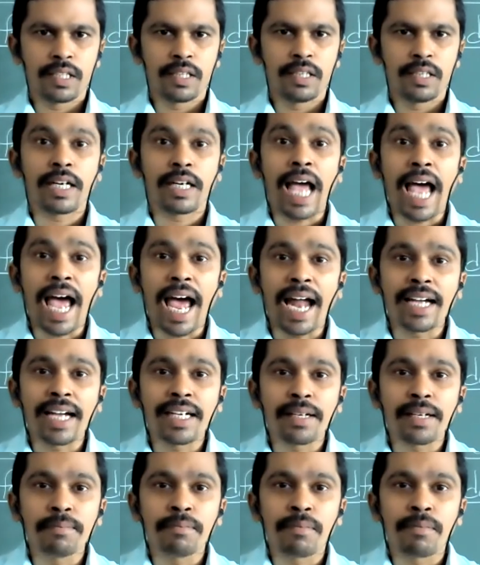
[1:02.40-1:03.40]
that
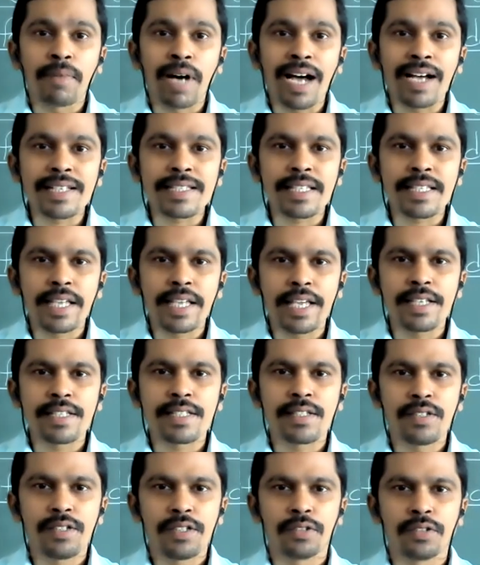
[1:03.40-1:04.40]
atom mass is
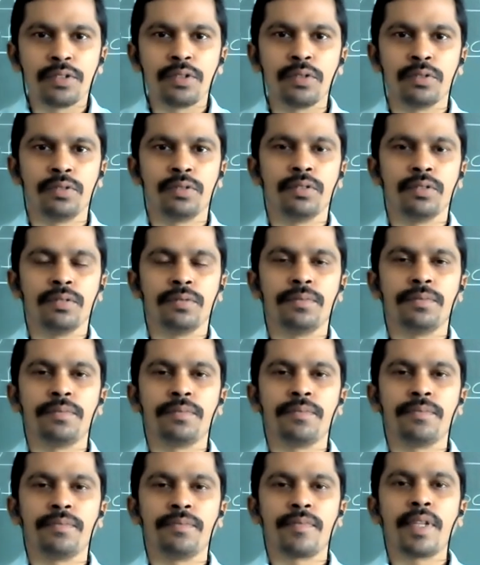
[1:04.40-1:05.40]
due to
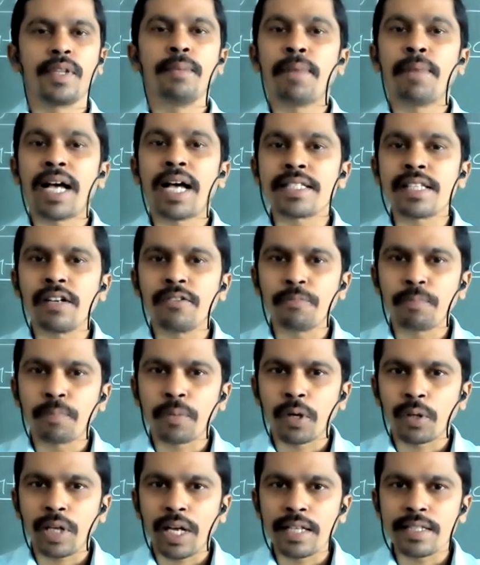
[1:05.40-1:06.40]
mass of
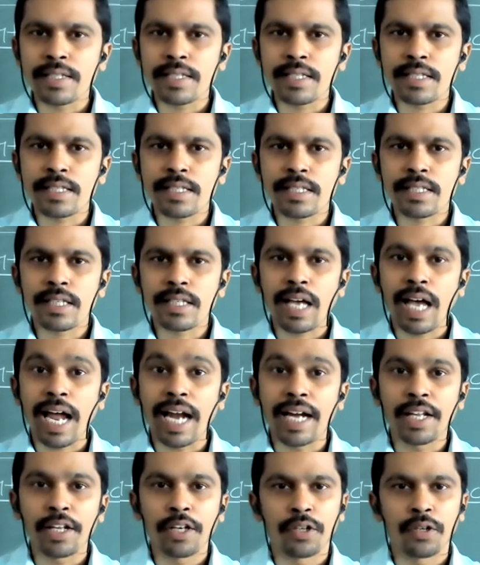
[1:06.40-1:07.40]
protons
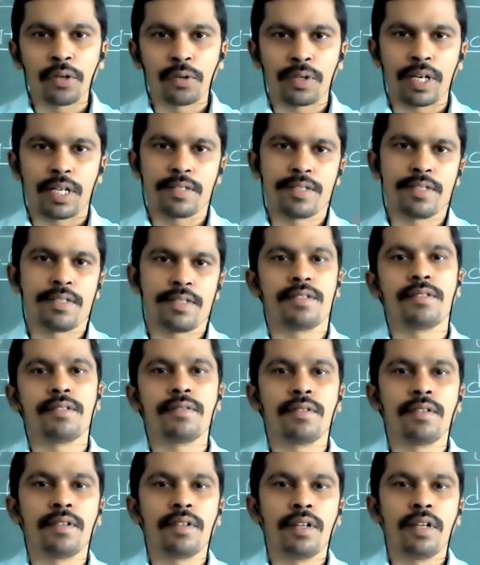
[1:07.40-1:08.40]
and neutrons.
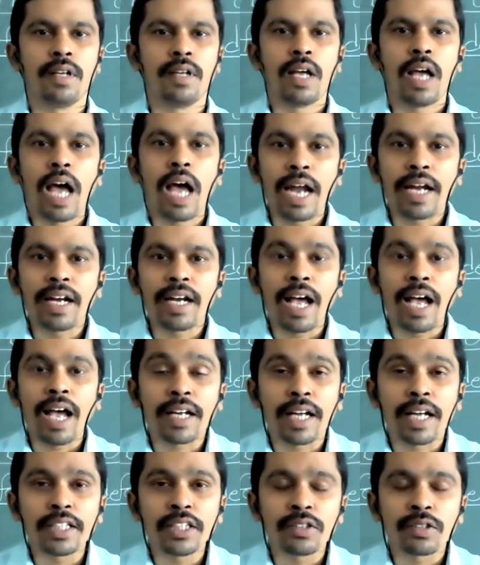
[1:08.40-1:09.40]
And
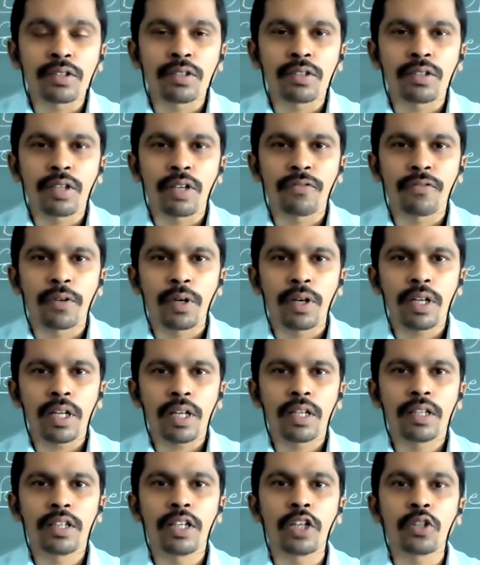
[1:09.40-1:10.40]
according to Rutherford,
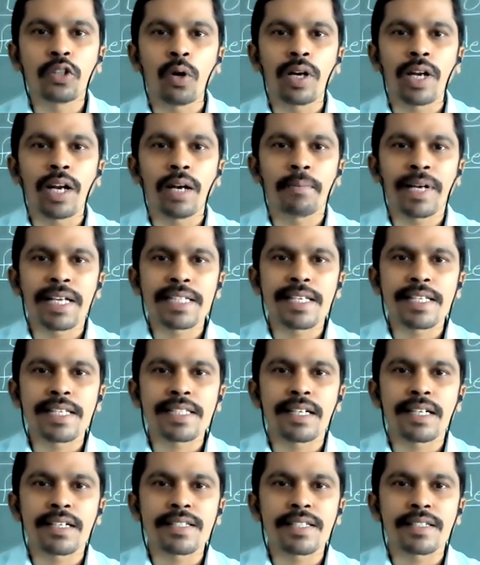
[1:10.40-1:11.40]
the total mass is
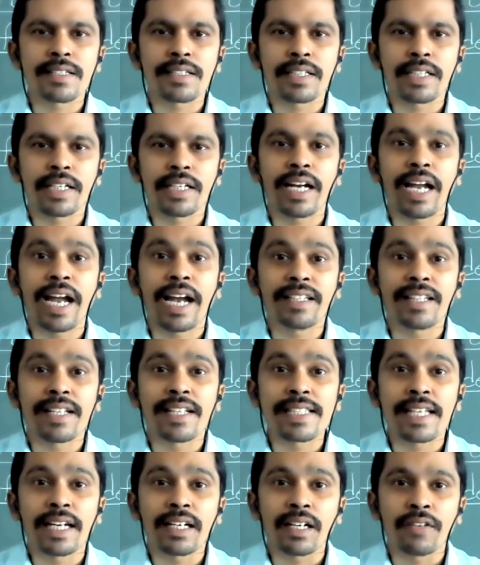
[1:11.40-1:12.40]
concentrated at the
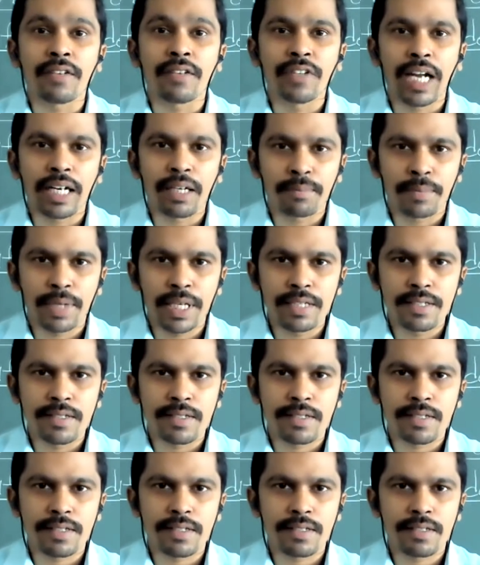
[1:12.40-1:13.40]
center of the atom
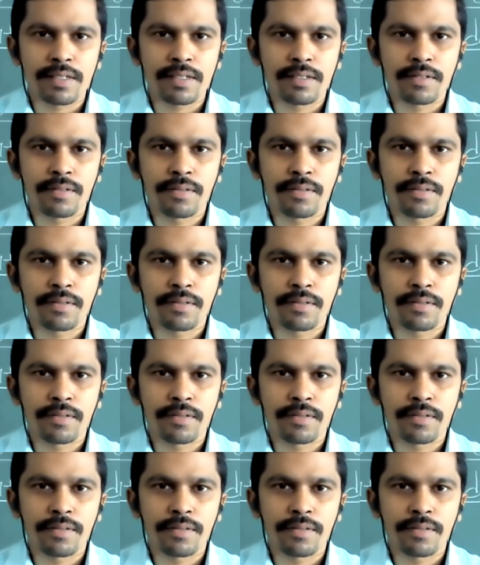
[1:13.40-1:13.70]
means,